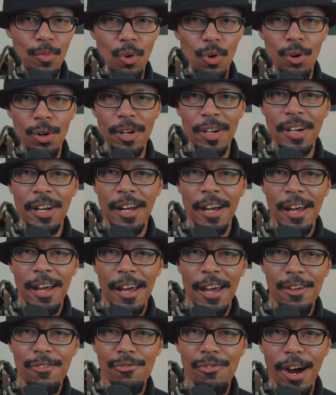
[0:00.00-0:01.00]
more
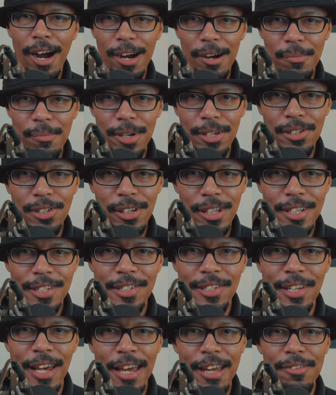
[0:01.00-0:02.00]
environmentally
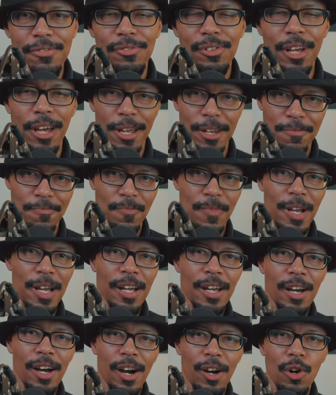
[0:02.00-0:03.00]
safe, then
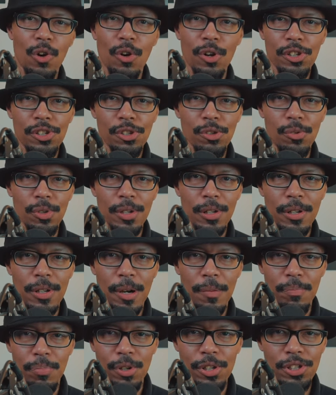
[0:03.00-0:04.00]
of course you would
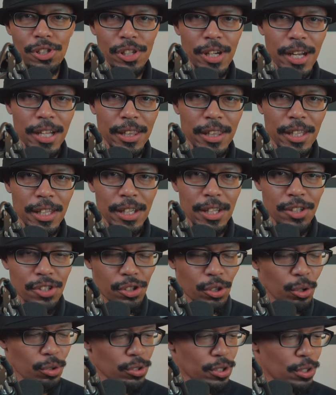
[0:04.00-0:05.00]
appreciate the
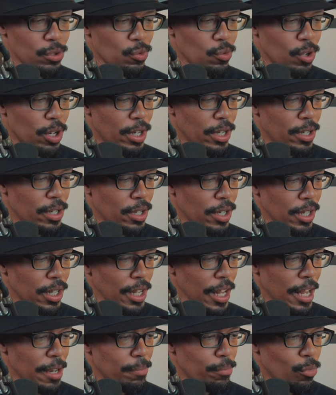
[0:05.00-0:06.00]
Shulton one a
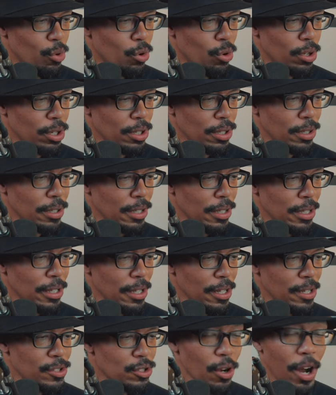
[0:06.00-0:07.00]
lot more.
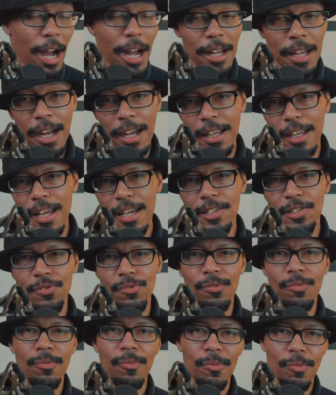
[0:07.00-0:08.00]
So I
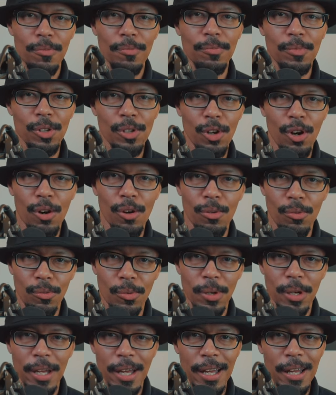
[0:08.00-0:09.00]
guess, you know,
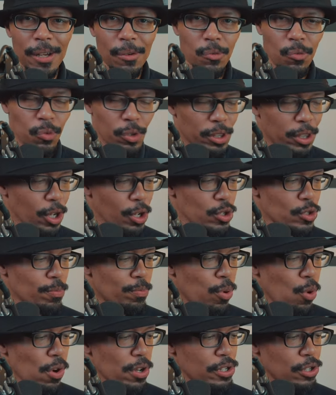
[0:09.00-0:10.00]
with those
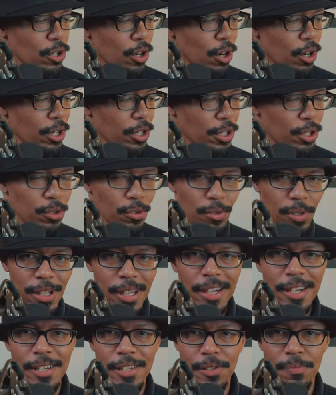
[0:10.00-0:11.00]
points argued,
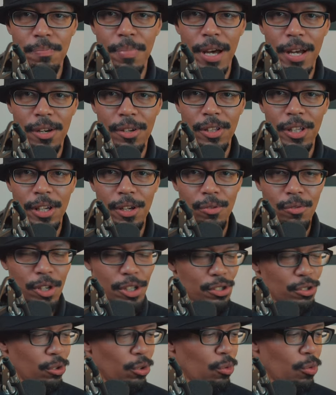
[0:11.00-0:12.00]
it is better, the
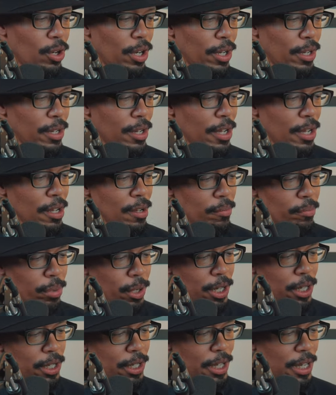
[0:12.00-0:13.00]
original one.
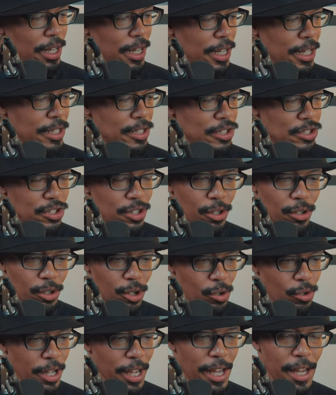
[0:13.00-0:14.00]
But it's still
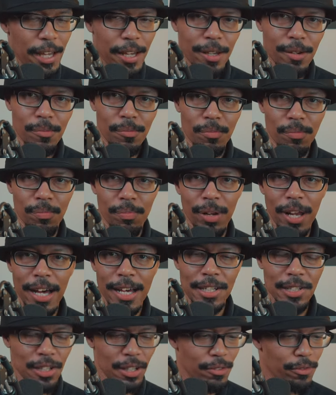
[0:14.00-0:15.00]
okay in
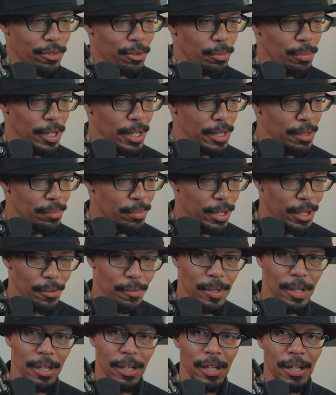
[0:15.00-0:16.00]
plastic for me.
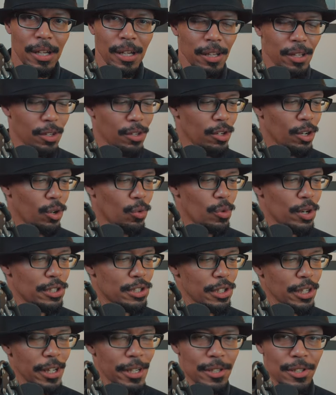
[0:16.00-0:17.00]
But, you know,
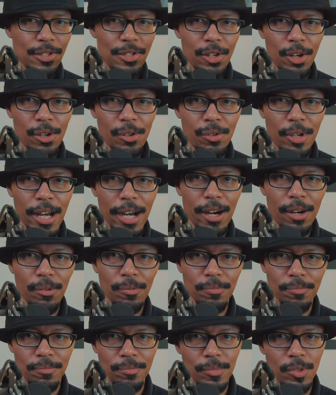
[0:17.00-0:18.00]
once it gets thrown
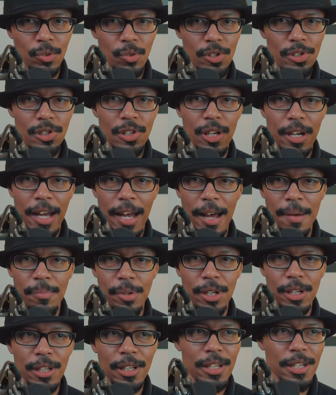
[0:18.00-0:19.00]
out, what's going to
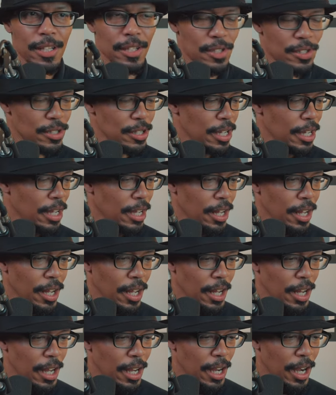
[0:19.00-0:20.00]
happen to this?
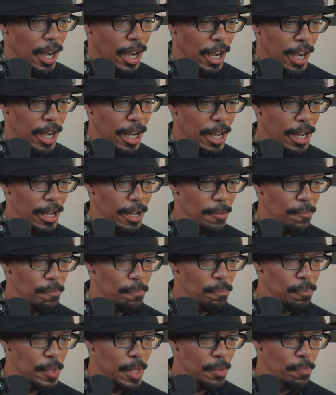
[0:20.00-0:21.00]

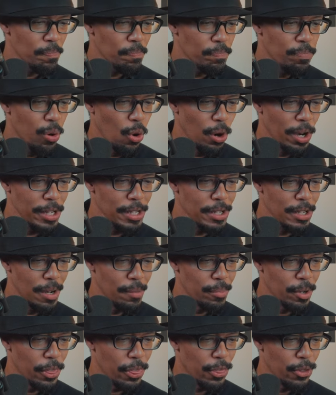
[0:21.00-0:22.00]
Point
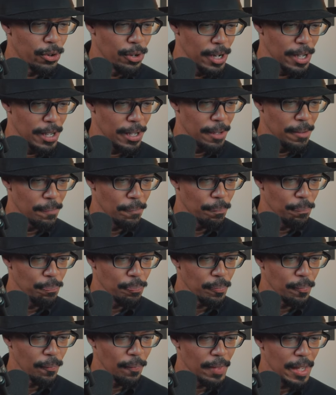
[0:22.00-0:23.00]
number three.
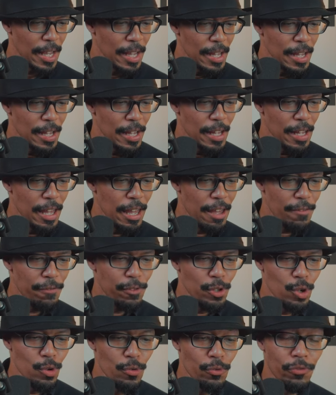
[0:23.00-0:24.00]
If
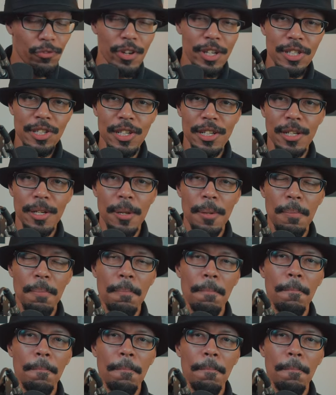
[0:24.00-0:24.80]
you visit